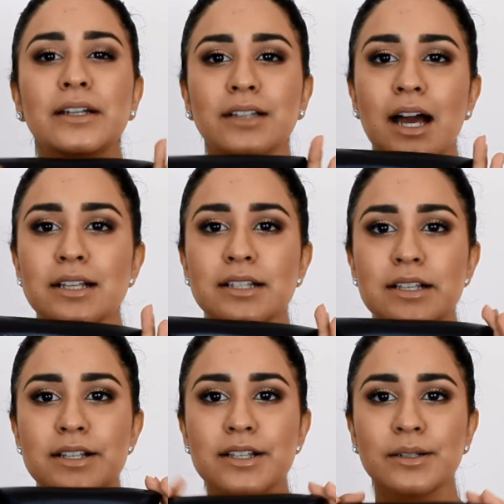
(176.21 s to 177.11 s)

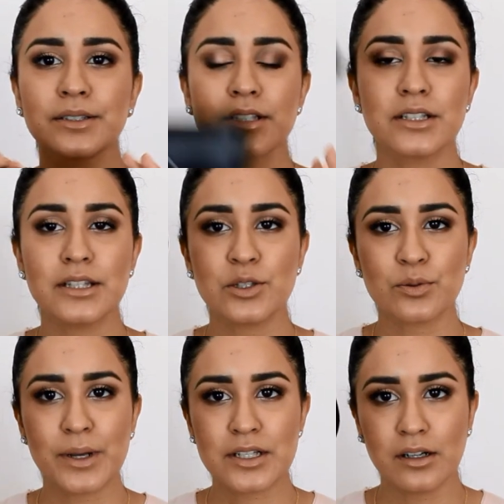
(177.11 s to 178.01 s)
glasses. These
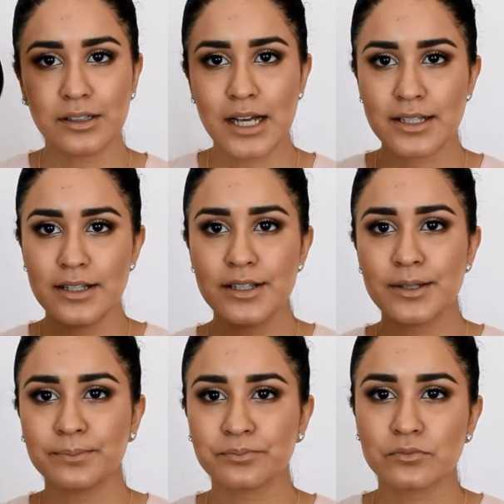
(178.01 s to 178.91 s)
are my sunglasses.